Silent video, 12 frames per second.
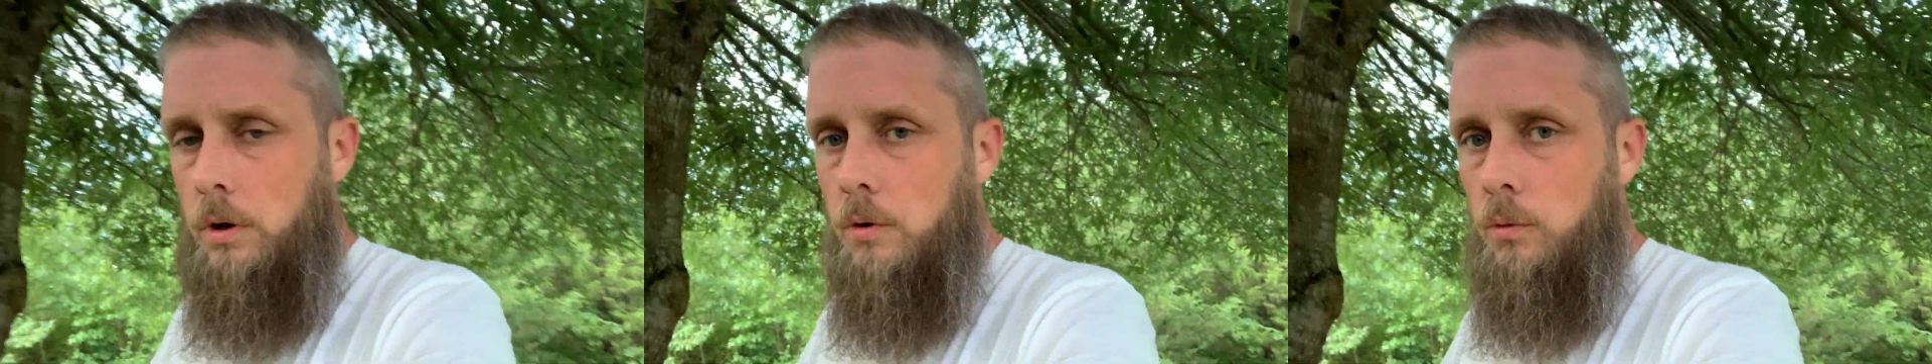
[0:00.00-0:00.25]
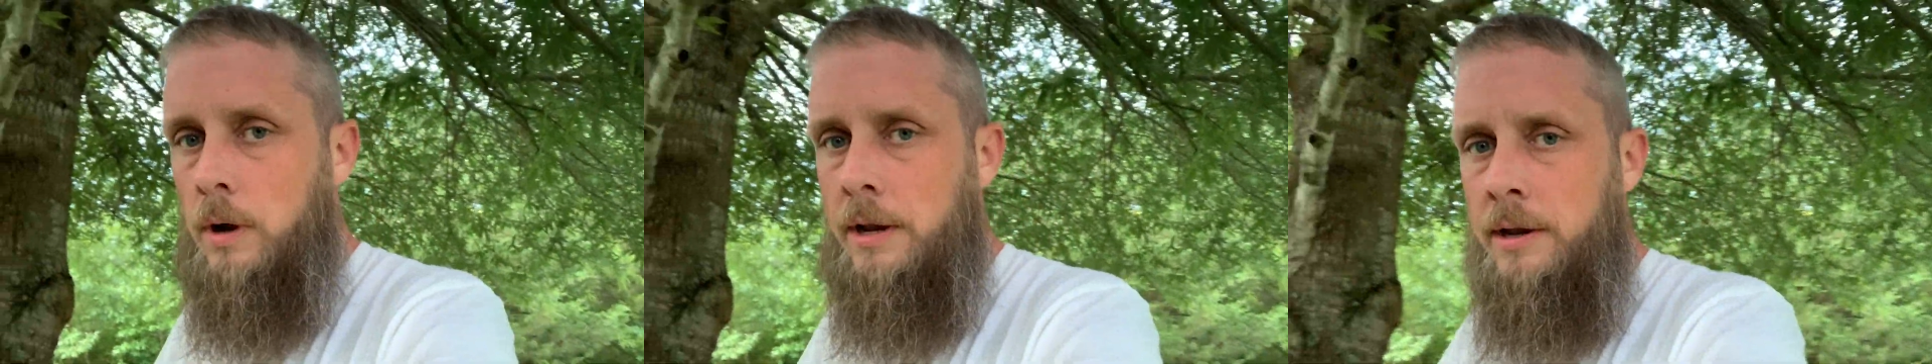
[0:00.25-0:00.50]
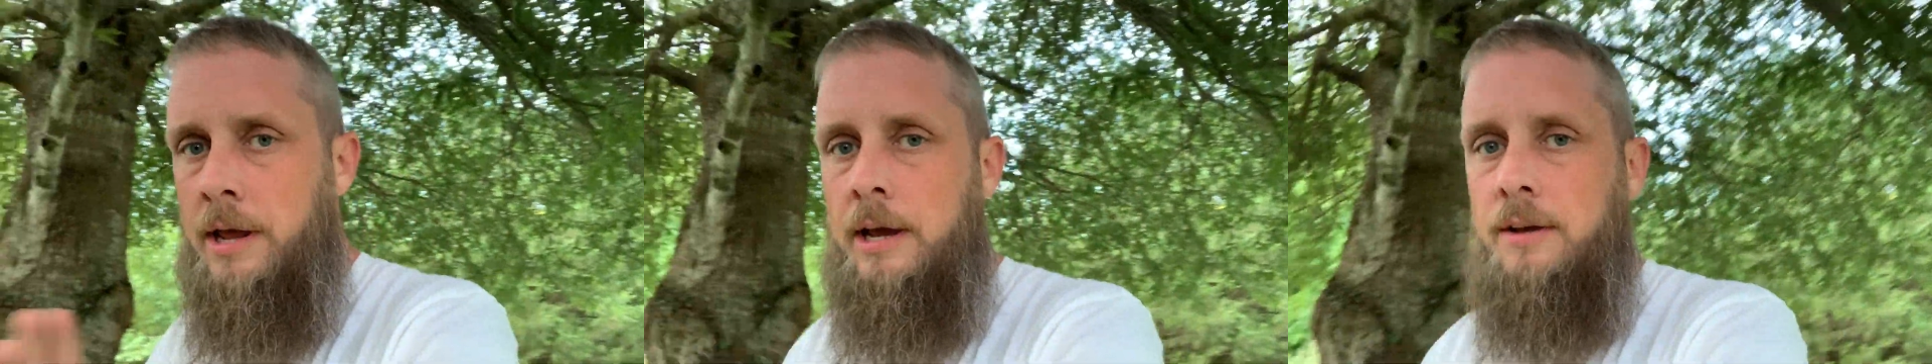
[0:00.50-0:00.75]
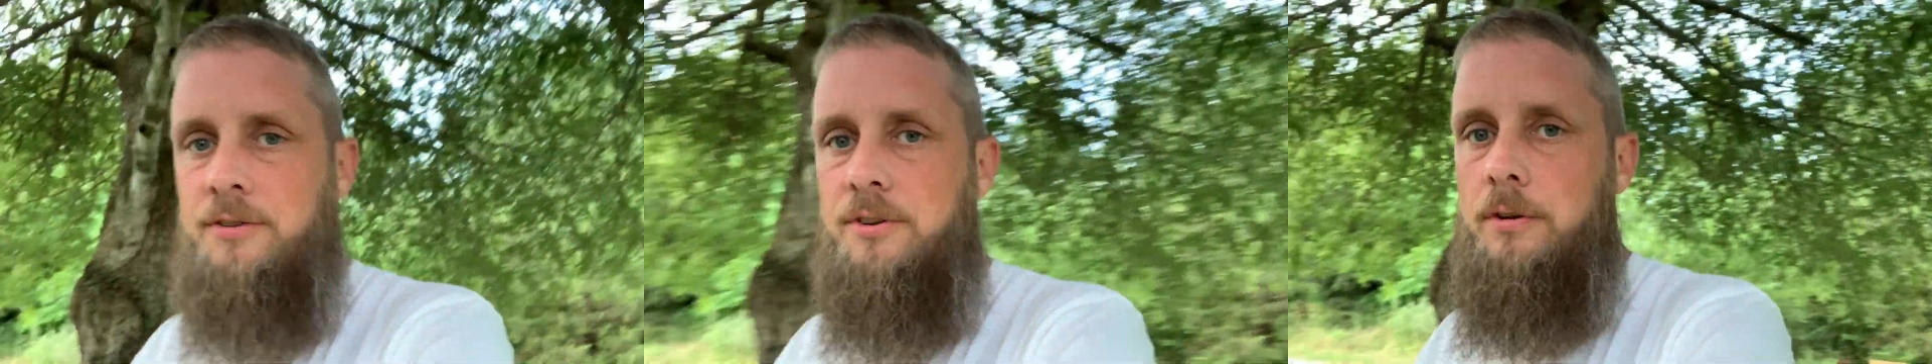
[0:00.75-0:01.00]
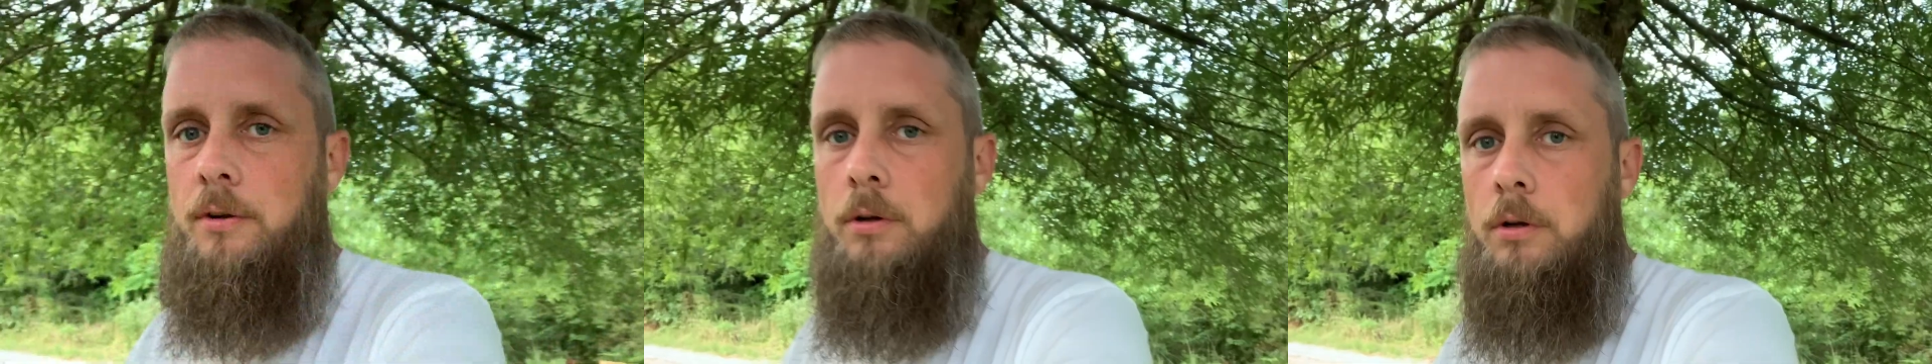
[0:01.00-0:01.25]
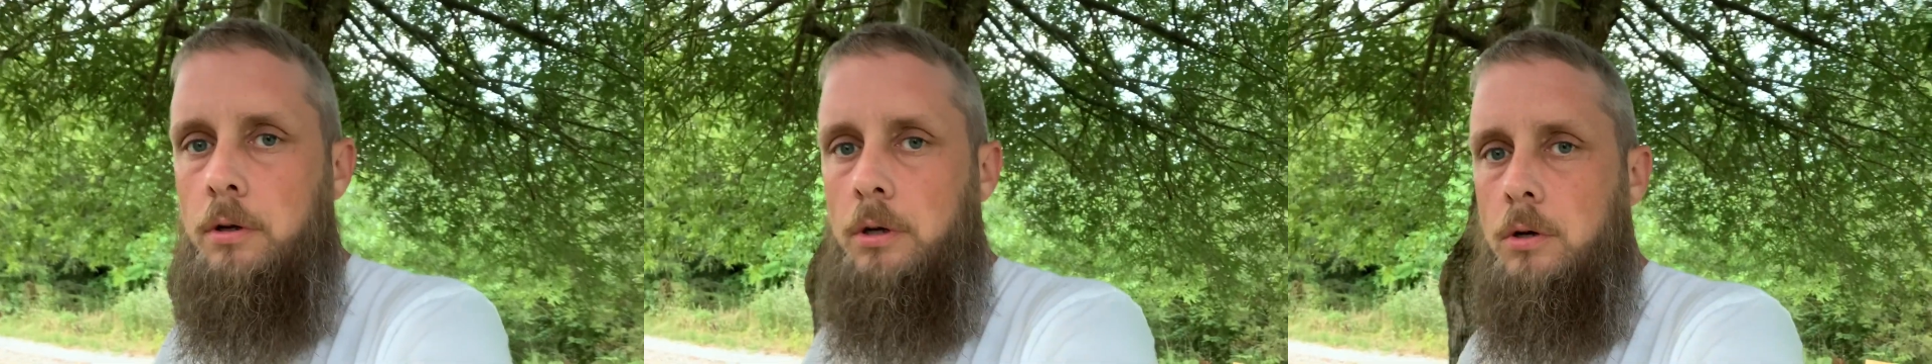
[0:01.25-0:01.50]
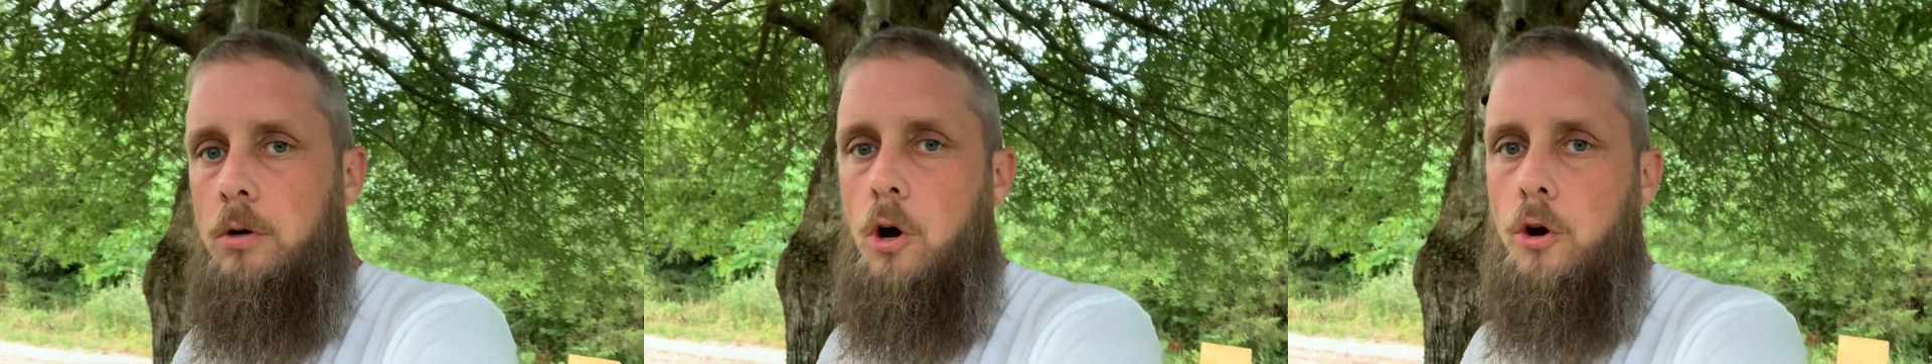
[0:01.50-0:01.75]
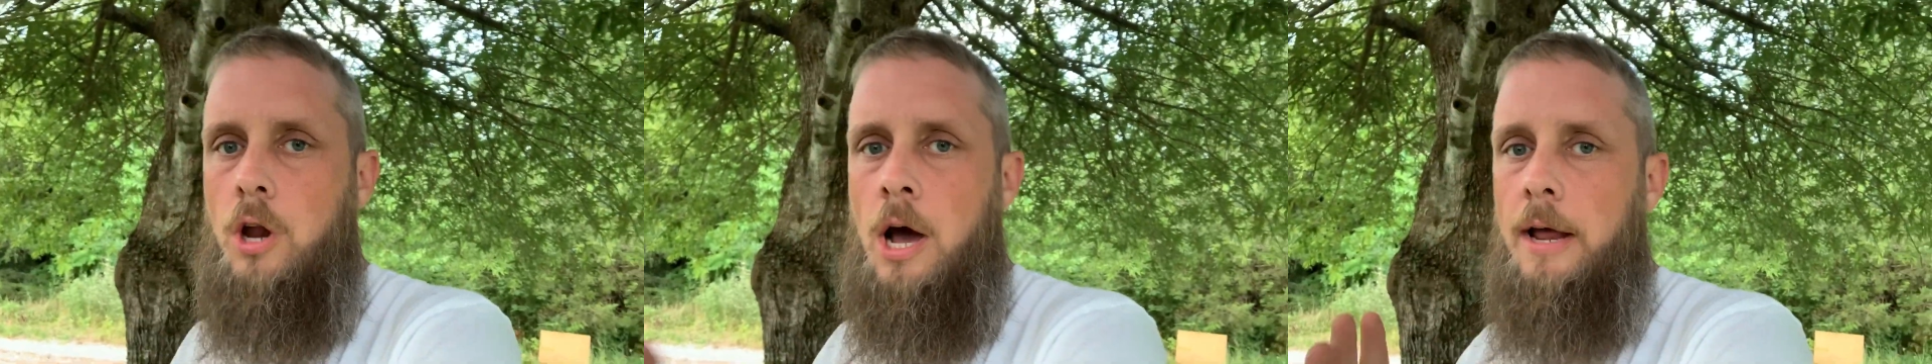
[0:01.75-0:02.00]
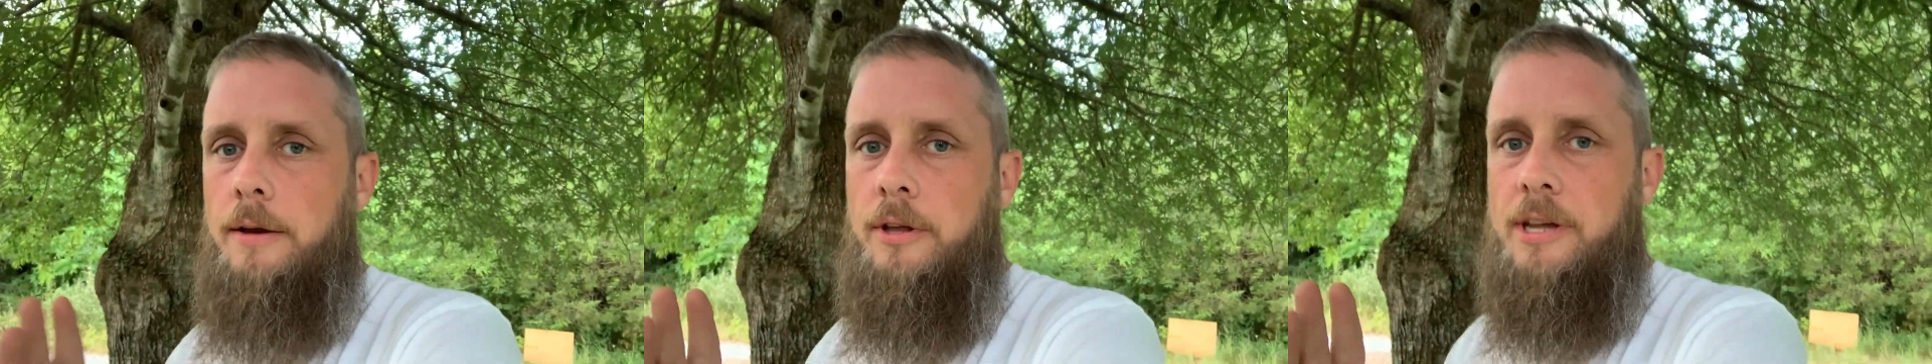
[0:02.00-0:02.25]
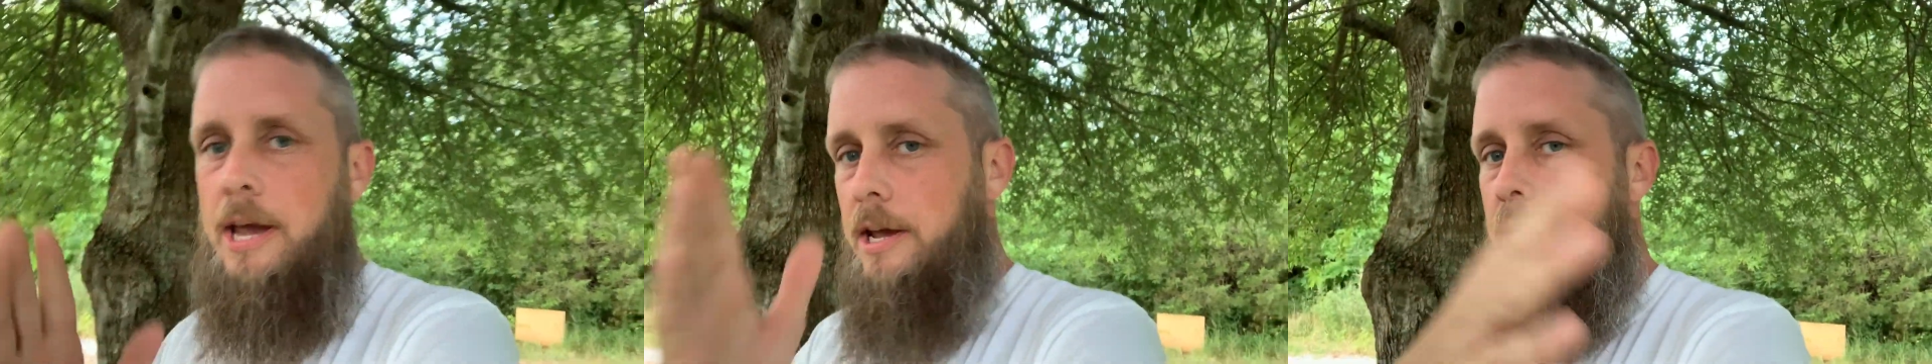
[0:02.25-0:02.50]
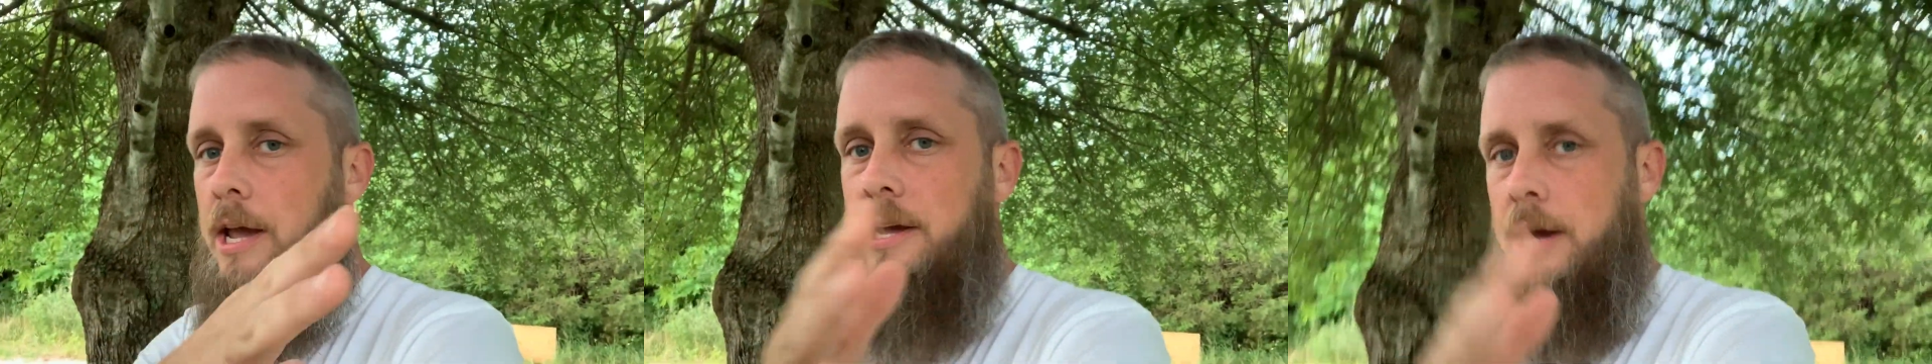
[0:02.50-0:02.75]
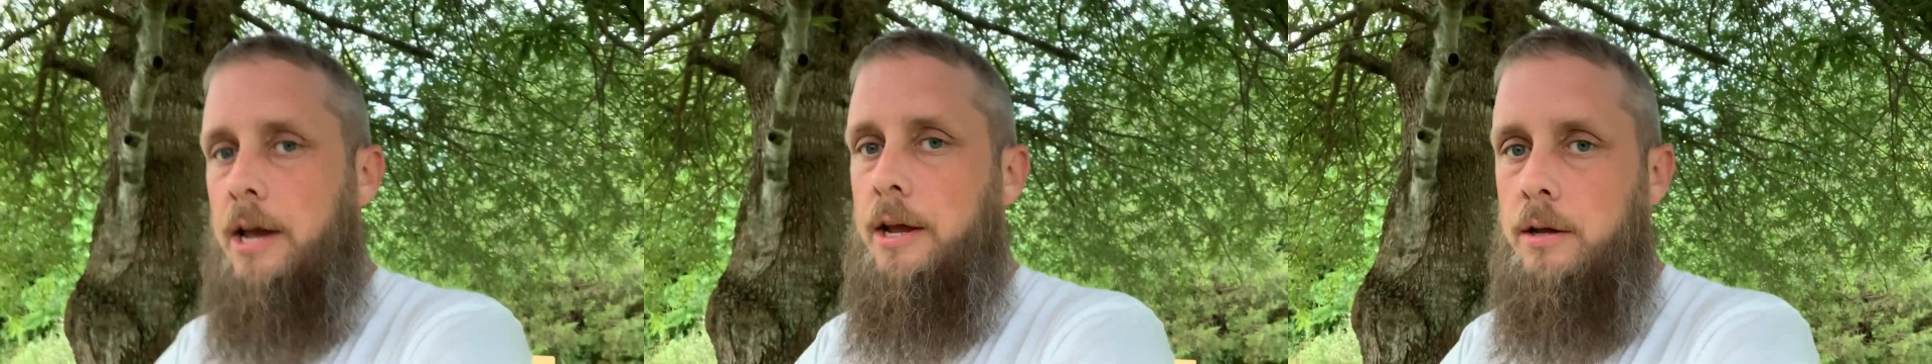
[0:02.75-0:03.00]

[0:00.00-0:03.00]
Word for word: rednecks are not the KKK.